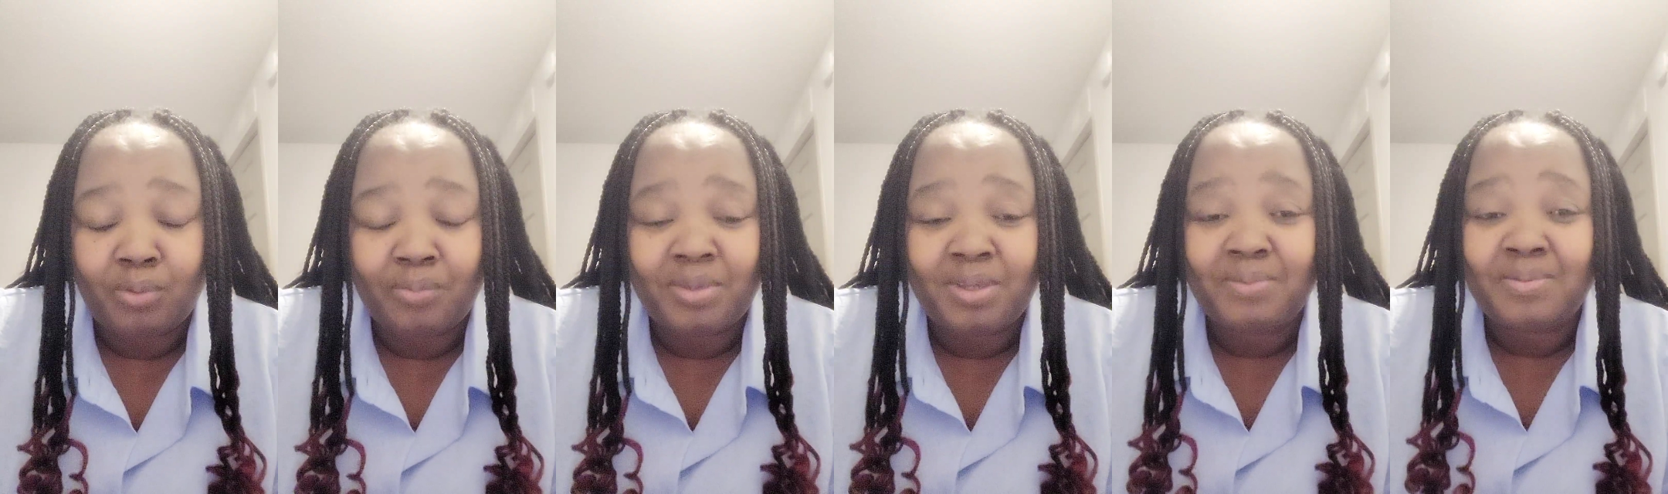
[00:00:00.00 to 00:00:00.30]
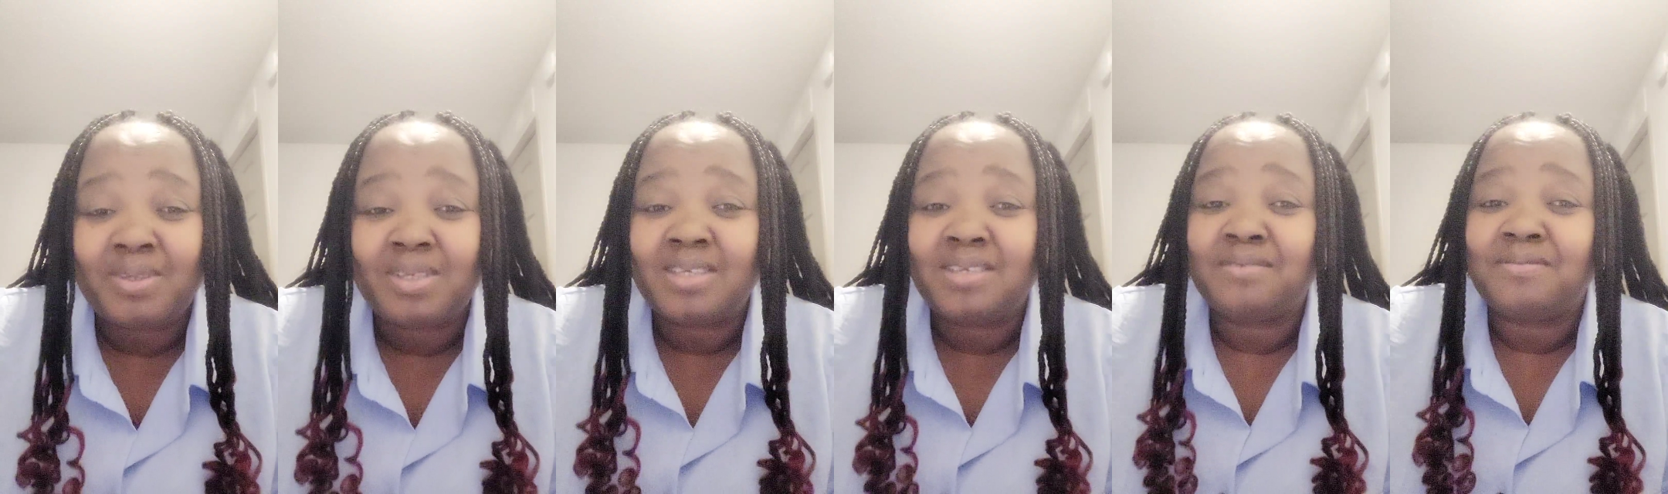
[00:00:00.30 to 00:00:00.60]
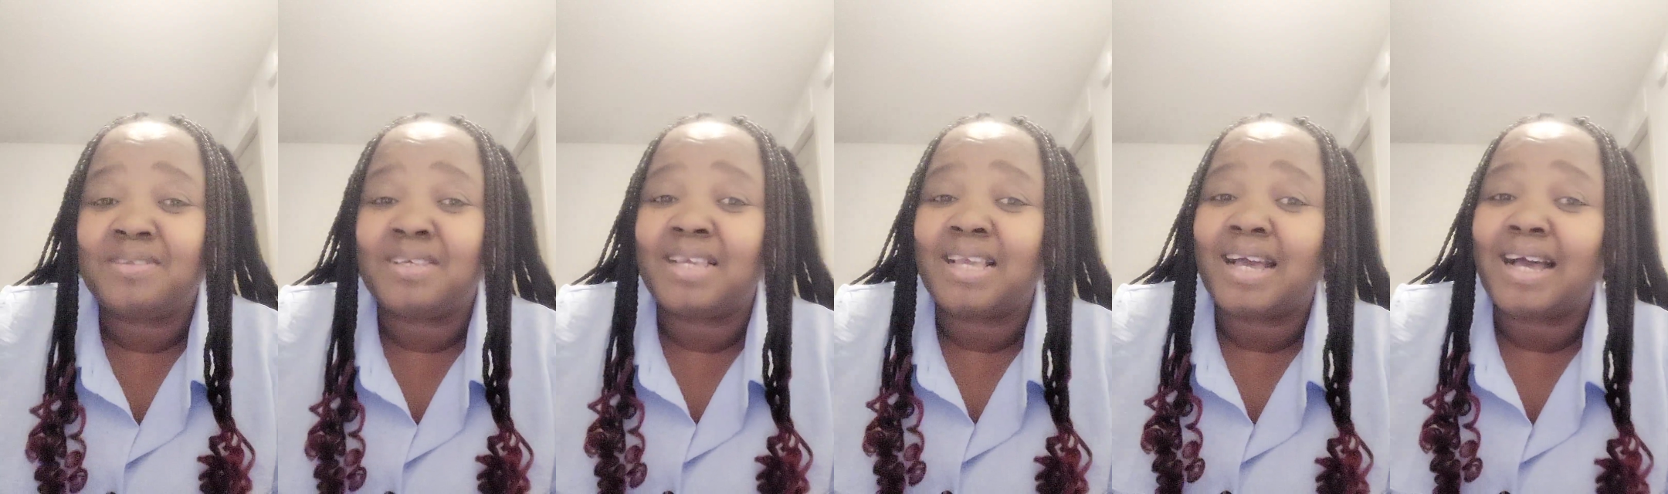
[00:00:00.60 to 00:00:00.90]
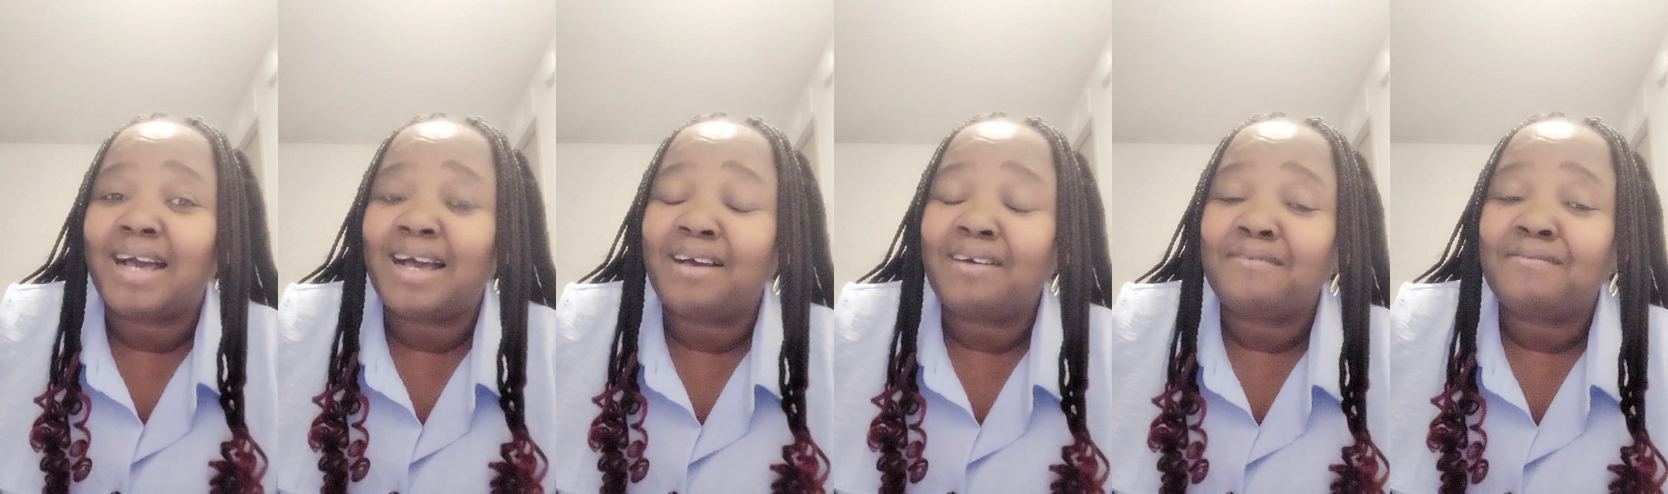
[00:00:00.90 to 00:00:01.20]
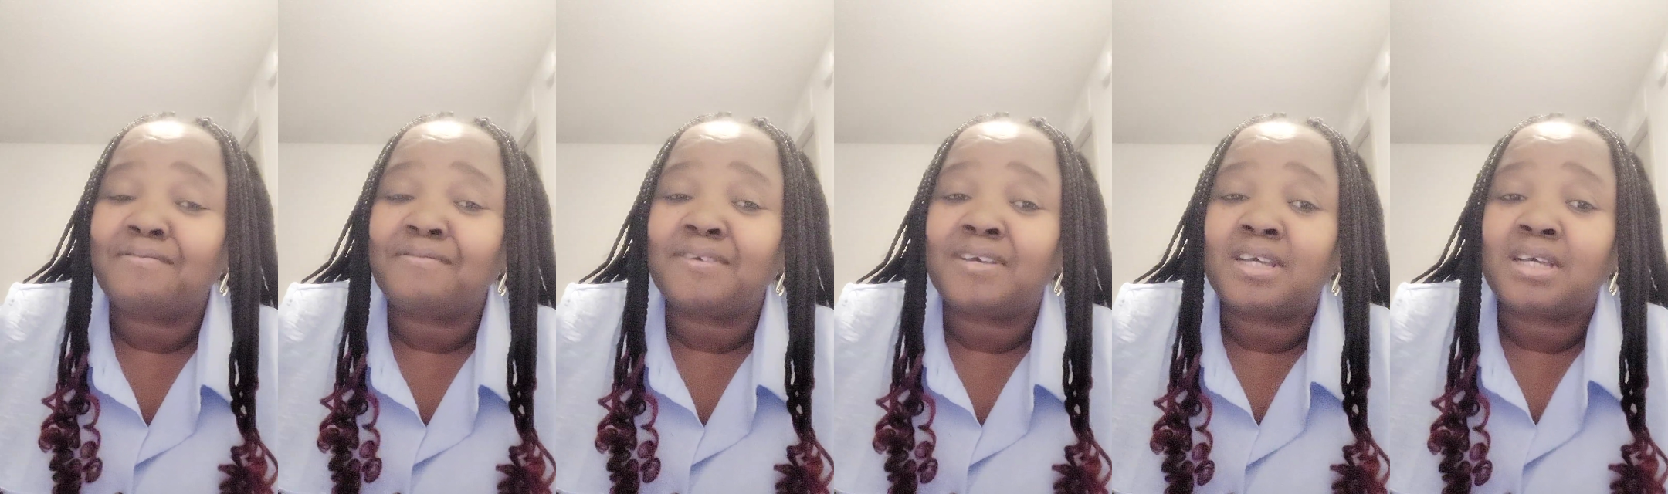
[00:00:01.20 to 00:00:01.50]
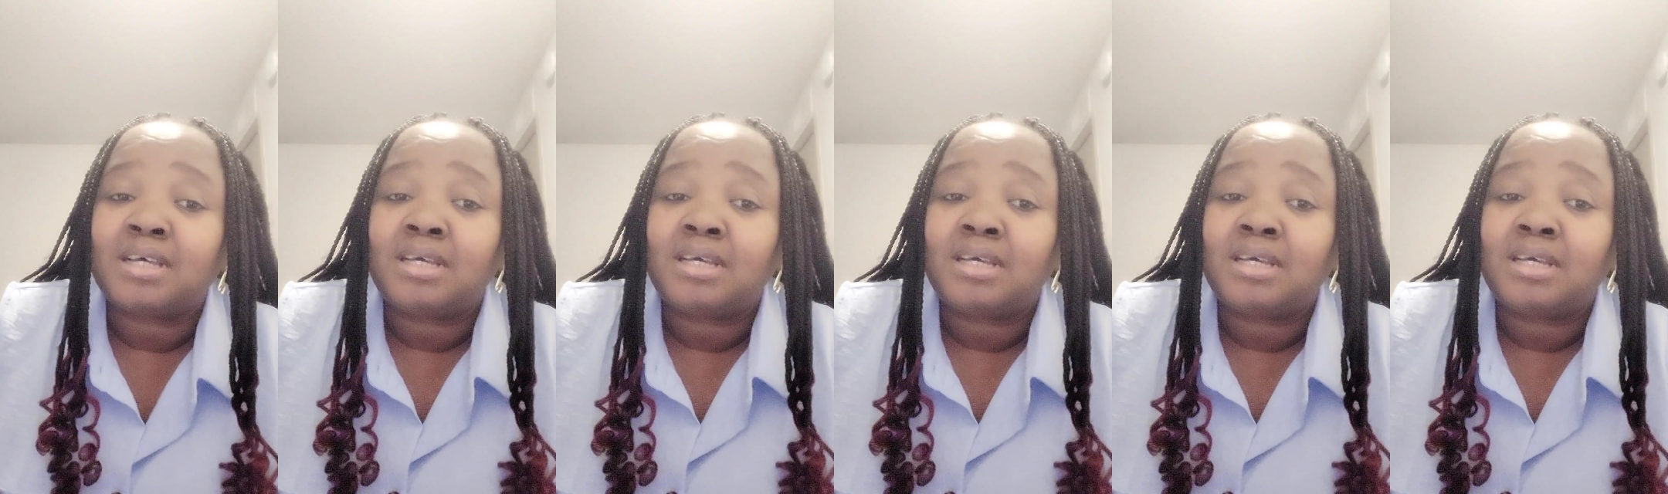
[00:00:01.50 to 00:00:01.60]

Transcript: Maybe if they have